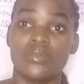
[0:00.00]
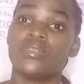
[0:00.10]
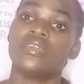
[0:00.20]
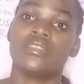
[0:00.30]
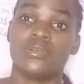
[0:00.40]
they
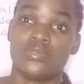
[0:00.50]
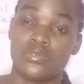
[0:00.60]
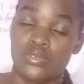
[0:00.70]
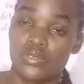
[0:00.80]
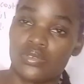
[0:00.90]

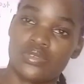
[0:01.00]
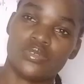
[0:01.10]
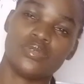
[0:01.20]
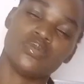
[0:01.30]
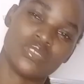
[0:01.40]
would
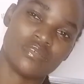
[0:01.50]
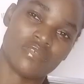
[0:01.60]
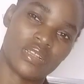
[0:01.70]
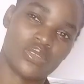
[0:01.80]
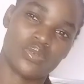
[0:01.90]
lose
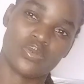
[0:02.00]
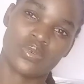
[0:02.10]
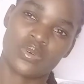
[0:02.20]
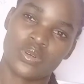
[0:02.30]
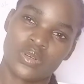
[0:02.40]

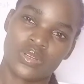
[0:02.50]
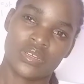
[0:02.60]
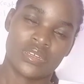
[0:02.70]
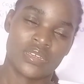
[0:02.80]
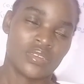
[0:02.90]
value.
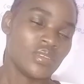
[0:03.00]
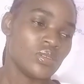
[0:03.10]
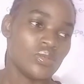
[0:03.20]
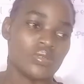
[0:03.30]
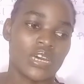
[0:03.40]

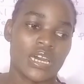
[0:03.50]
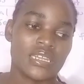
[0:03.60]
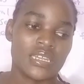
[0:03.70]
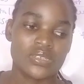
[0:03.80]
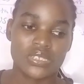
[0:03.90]
You will
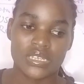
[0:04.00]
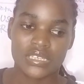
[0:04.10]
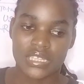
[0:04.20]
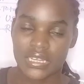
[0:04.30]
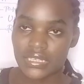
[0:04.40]

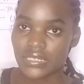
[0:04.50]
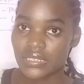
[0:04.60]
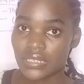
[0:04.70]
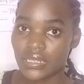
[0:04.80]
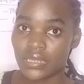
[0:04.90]
underutilize the
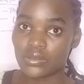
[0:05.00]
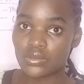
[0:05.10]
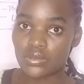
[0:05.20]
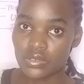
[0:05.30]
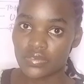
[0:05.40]
assets, then they
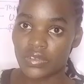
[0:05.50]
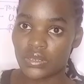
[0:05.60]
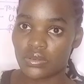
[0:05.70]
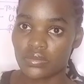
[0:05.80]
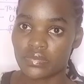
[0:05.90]
will lose
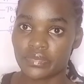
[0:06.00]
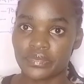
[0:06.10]
value.